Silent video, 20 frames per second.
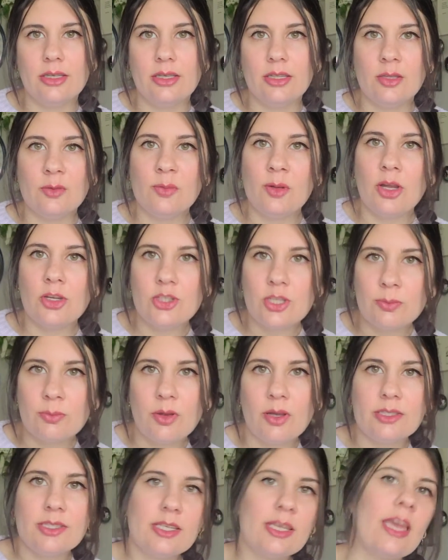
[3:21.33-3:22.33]
The project
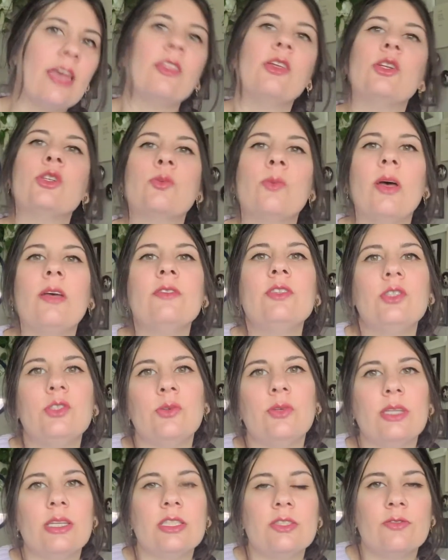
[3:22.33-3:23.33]
brought together 12
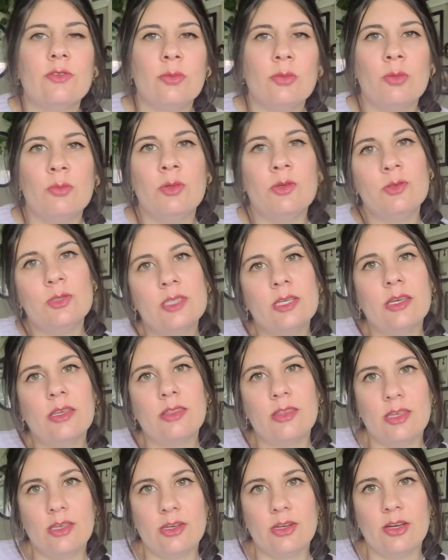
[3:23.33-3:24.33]
students from the music,
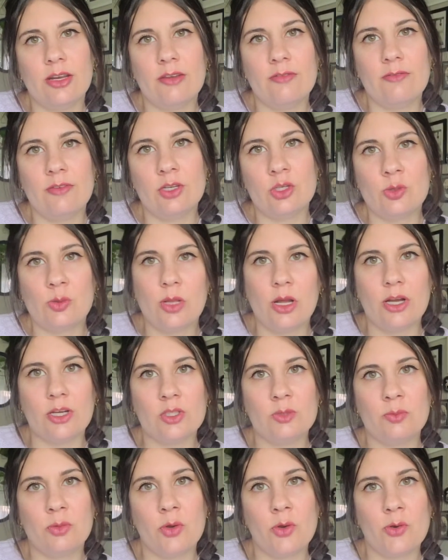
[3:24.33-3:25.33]
theater, and visual
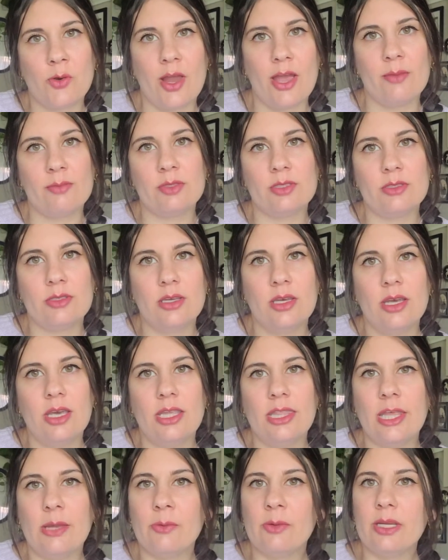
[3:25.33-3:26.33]
arts programs.
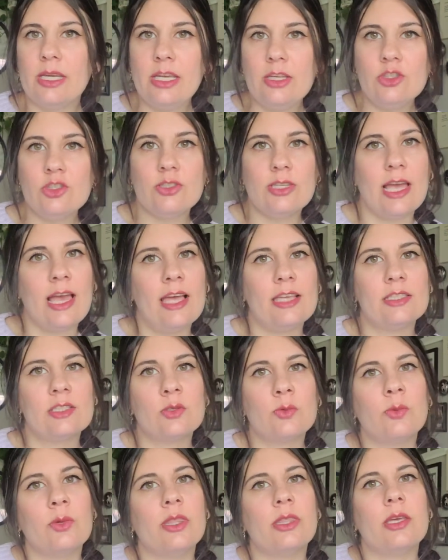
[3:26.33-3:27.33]
They were each
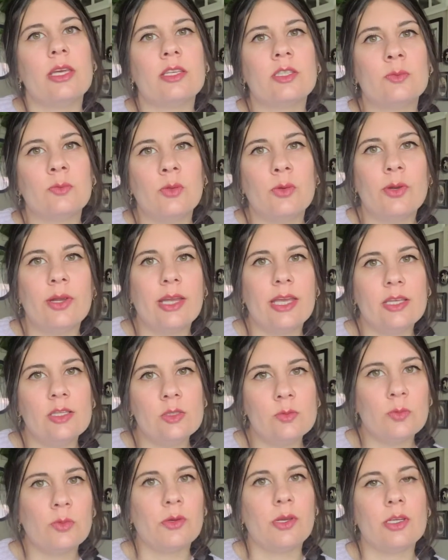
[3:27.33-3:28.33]
tasked with exploring
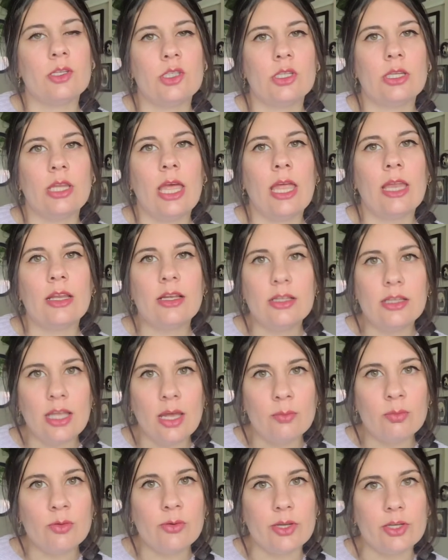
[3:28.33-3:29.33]
inspiration and
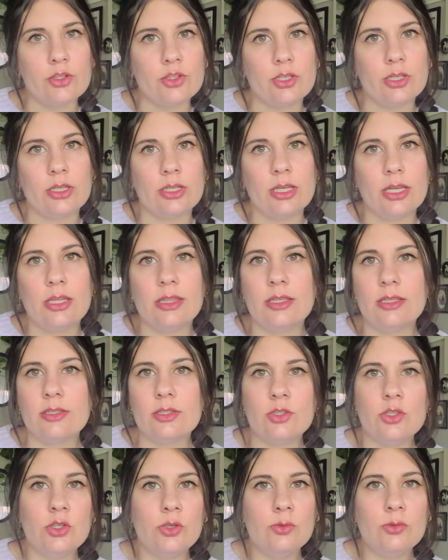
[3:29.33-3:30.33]
collaboration in
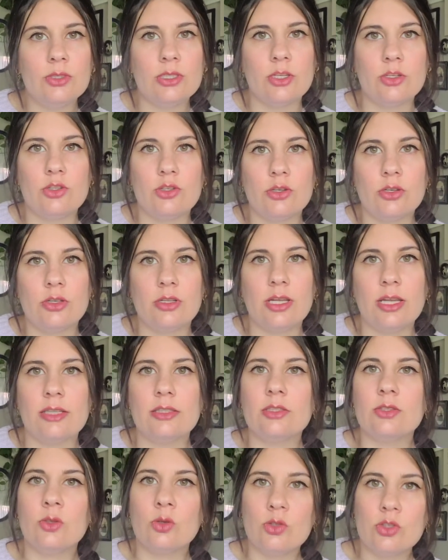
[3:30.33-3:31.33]
this new digital and
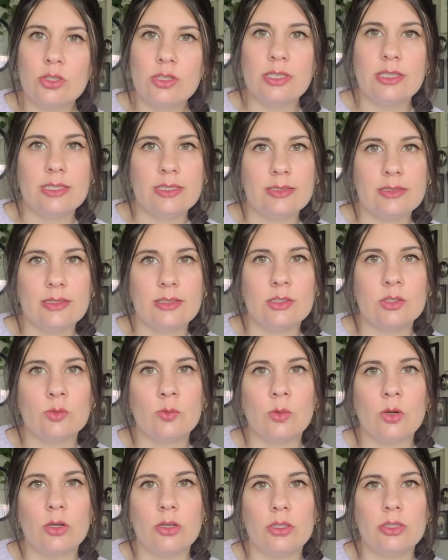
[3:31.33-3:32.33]
socially distanced
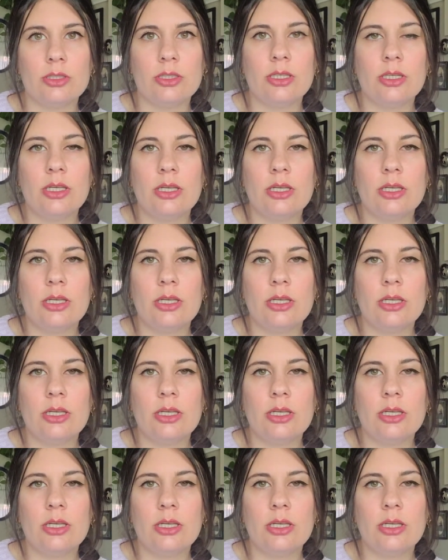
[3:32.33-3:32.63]
world,